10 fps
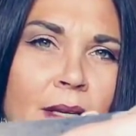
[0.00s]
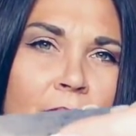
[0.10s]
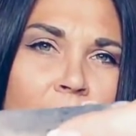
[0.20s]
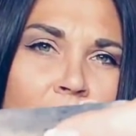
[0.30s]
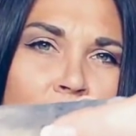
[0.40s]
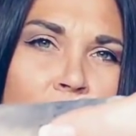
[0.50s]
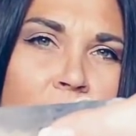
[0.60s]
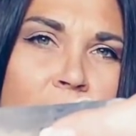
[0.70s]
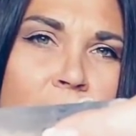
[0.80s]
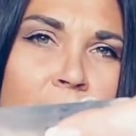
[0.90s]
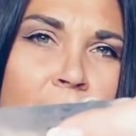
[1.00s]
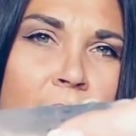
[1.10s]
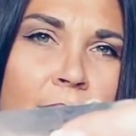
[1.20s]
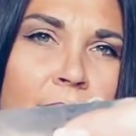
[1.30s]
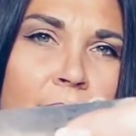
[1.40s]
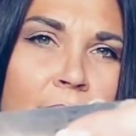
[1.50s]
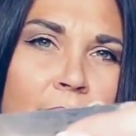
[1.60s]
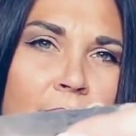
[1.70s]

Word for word: an untrusting, kind